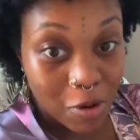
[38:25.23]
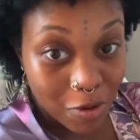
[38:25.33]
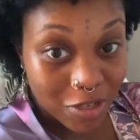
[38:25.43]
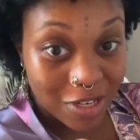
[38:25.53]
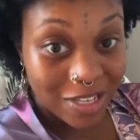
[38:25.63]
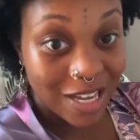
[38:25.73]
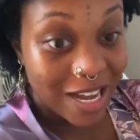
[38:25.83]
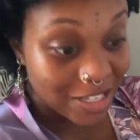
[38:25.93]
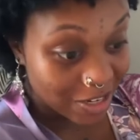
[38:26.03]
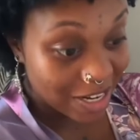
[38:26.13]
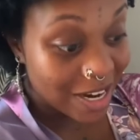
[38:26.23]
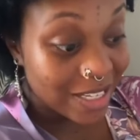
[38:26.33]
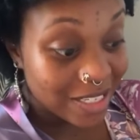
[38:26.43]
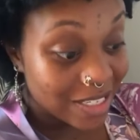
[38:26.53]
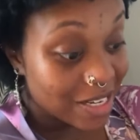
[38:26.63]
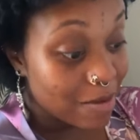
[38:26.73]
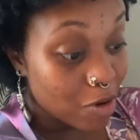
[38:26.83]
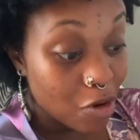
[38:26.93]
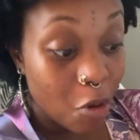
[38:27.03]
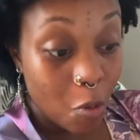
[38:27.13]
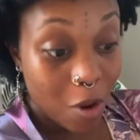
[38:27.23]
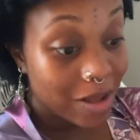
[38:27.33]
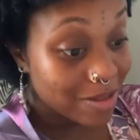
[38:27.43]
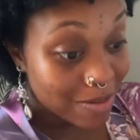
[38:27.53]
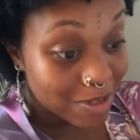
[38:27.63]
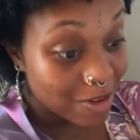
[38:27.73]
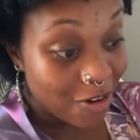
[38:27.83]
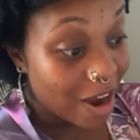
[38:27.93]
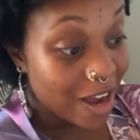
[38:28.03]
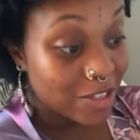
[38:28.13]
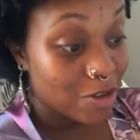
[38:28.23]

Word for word: emotionally attached and connected to them you don't want them to cry